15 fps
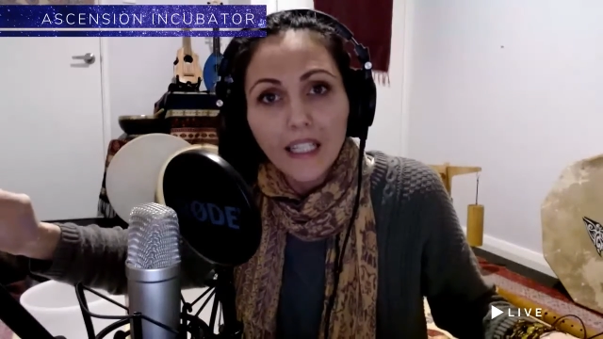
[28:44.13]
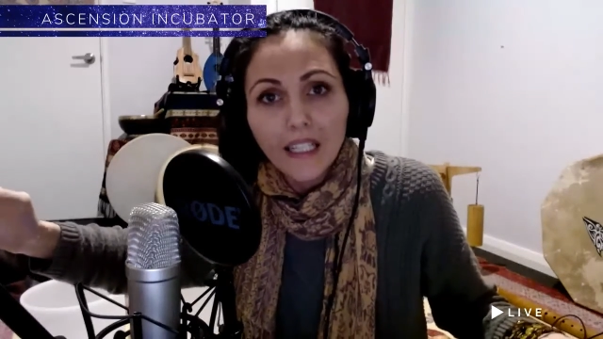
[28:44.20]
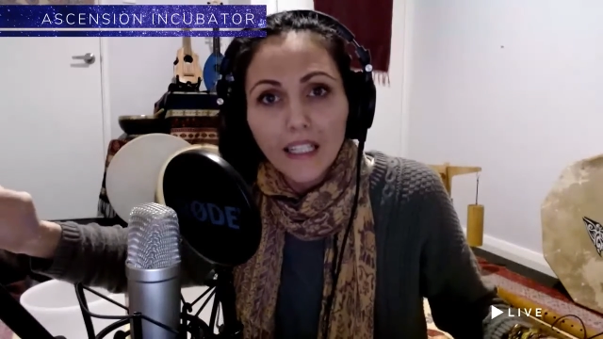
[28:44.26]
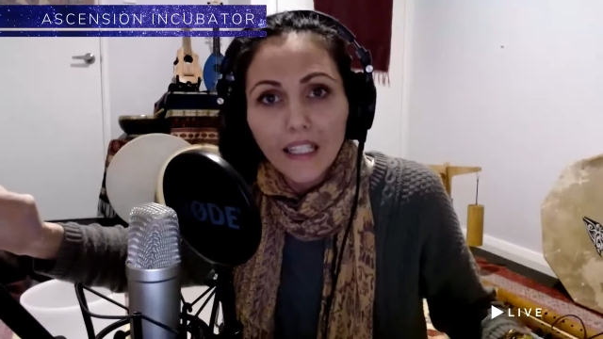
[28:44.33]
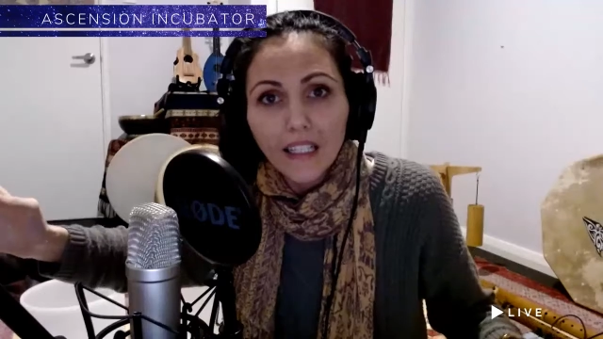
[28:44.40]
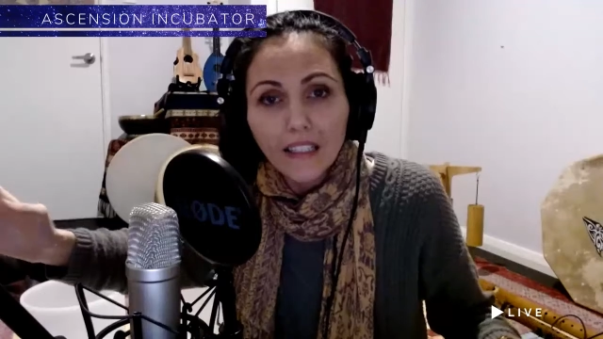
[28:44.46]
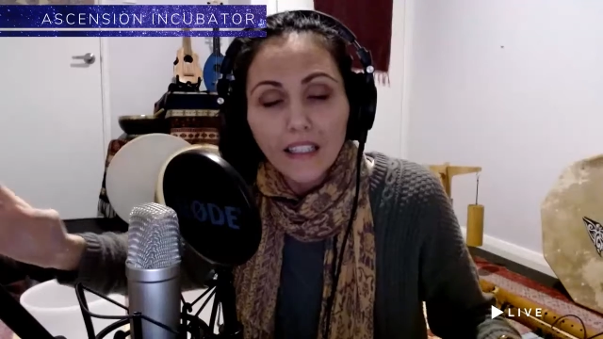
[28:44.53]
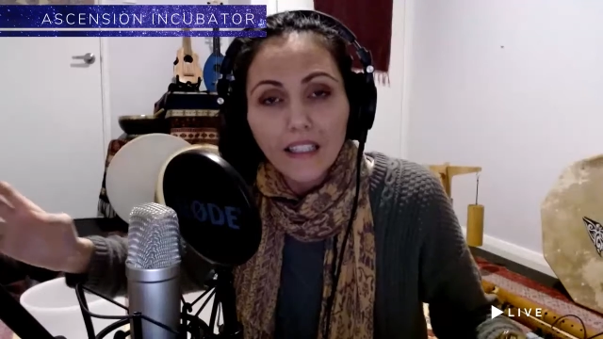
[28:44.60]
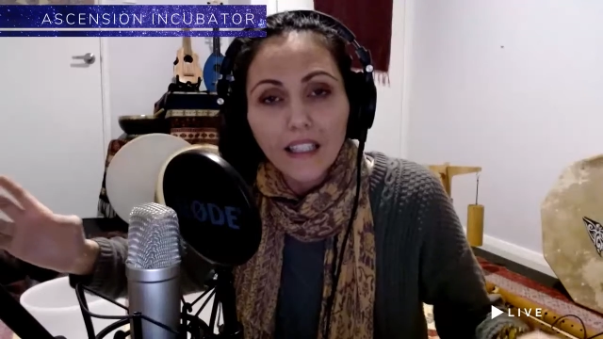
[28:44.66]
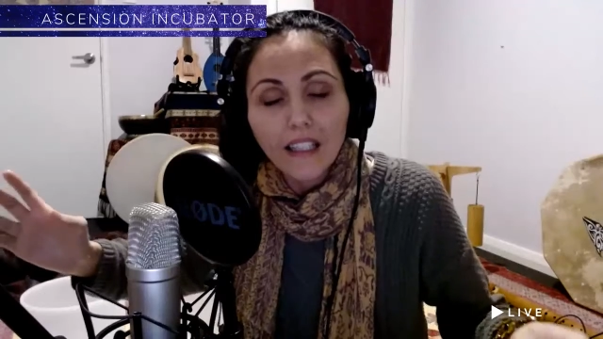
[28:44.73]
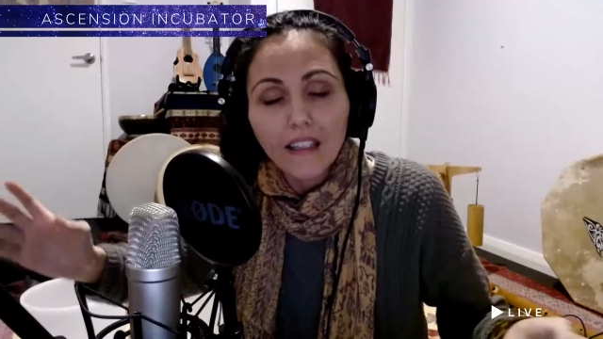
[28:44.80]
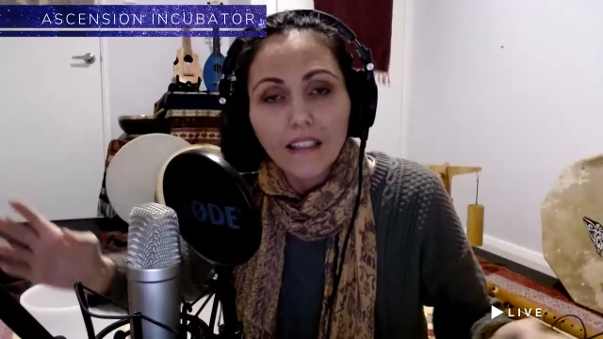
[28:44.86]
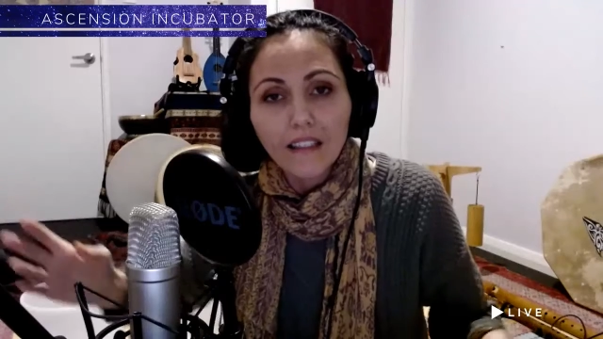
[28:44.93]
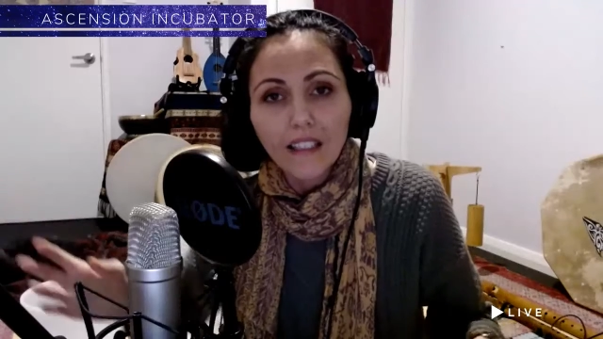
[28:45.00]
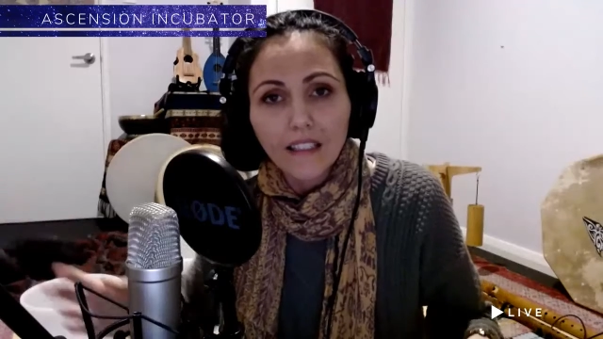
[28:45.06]
And
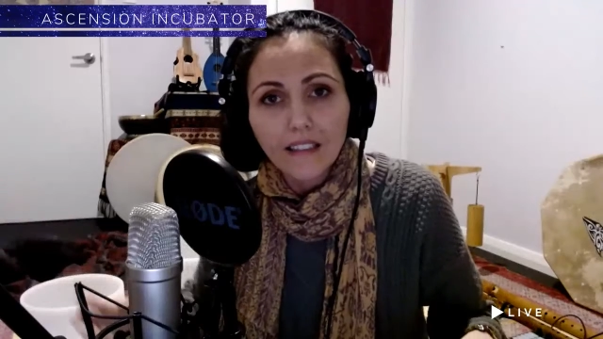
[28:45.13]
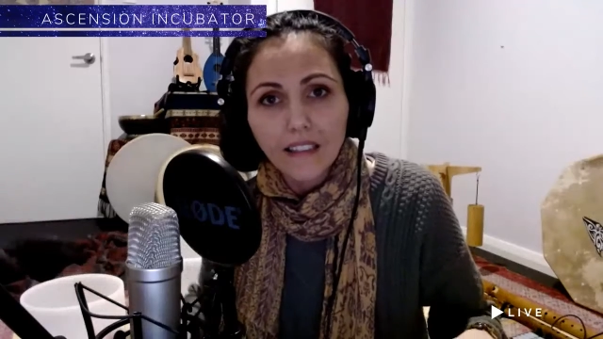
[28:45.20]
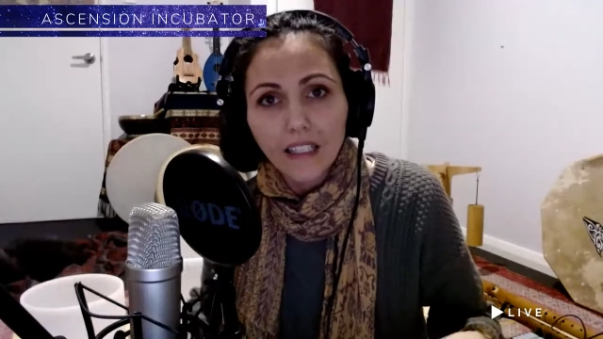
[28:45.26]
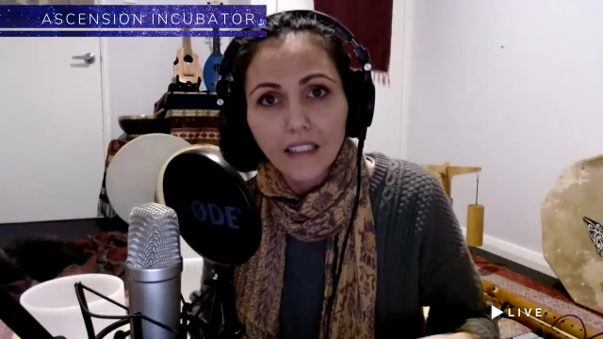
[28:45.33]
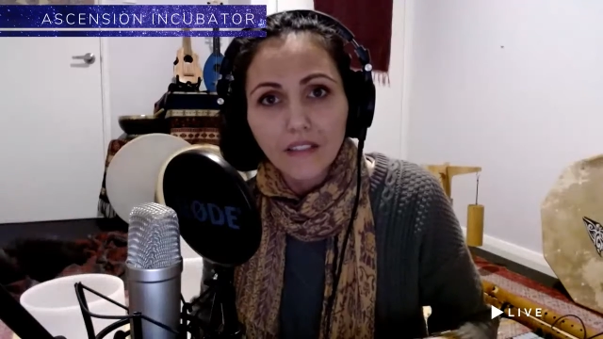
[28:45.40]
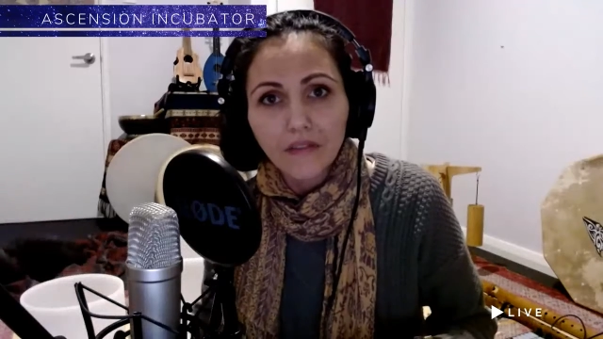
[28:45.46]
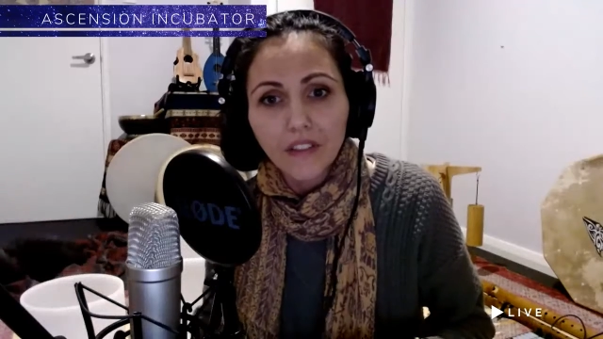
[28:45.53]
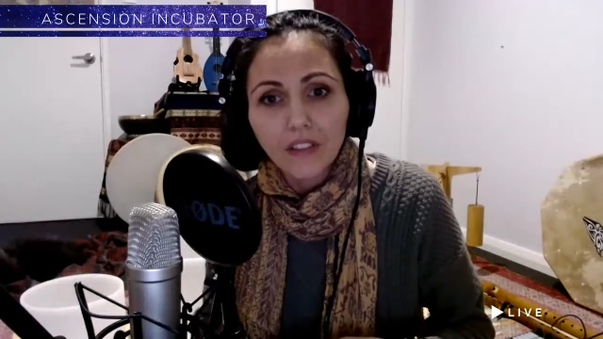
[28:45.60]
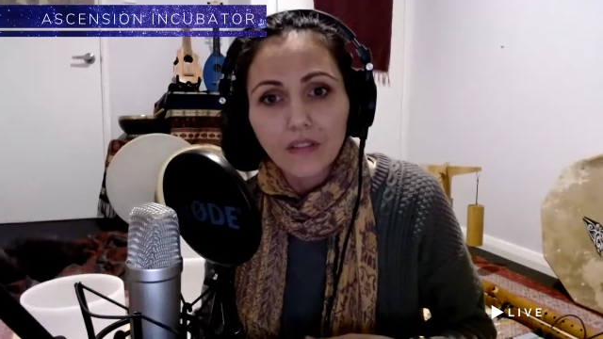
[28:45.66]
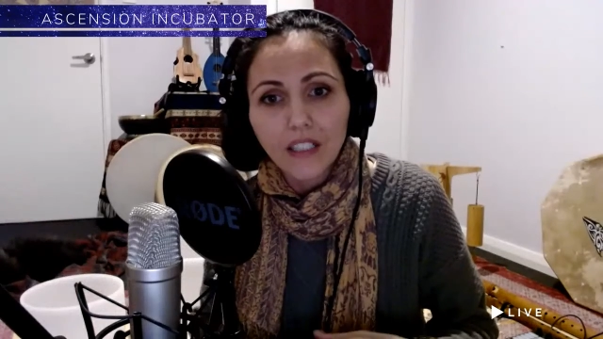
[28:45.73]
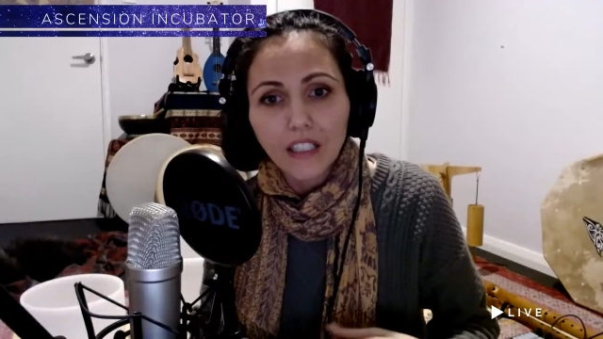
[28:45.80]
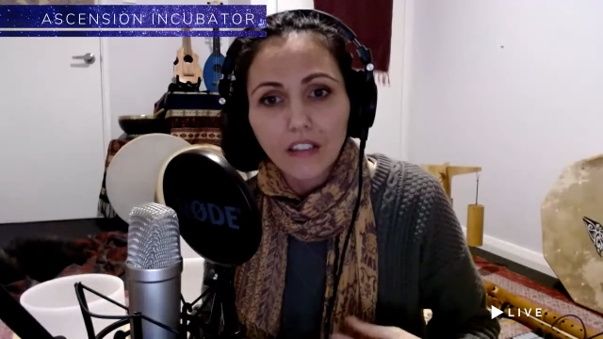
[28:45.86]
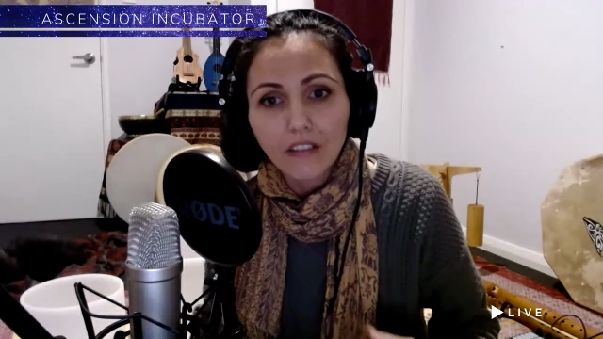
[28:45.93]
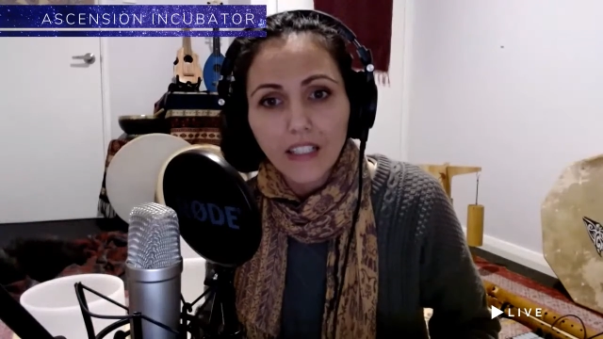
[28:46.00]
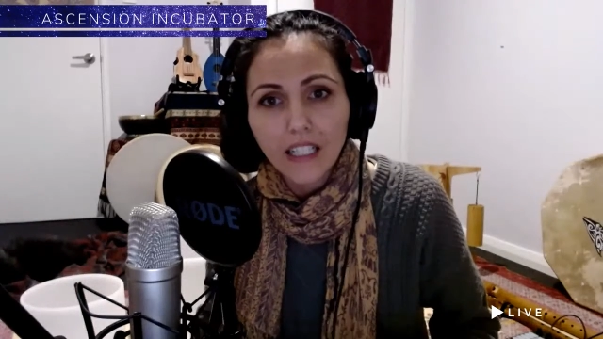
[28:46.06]
then they start to feel
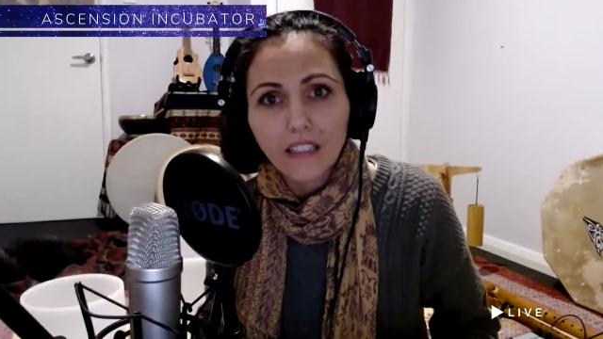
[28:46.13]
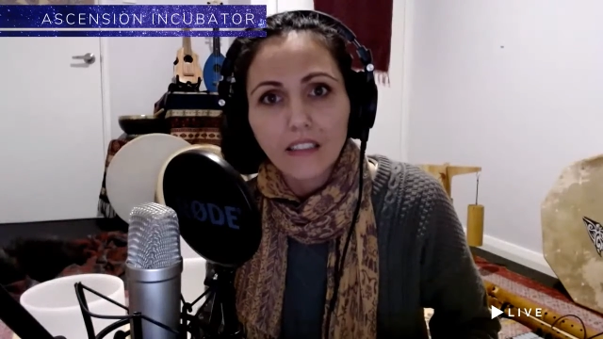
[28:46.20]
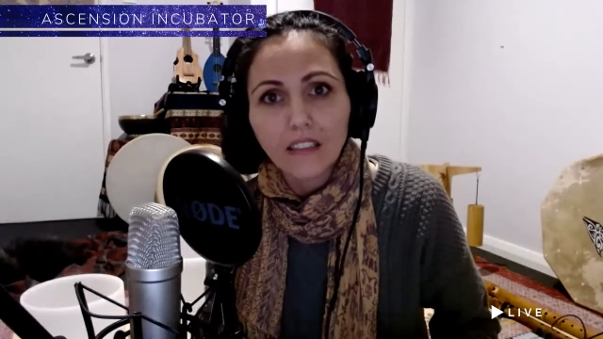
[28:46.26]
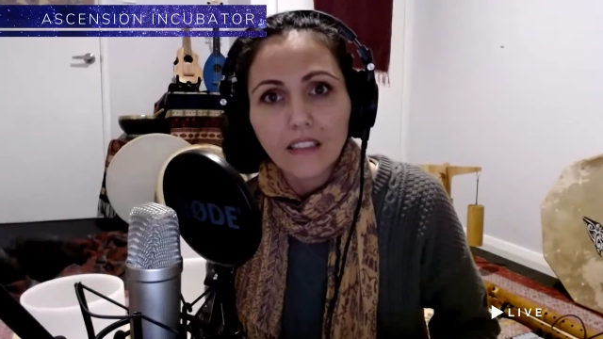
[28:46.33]
ungrounded,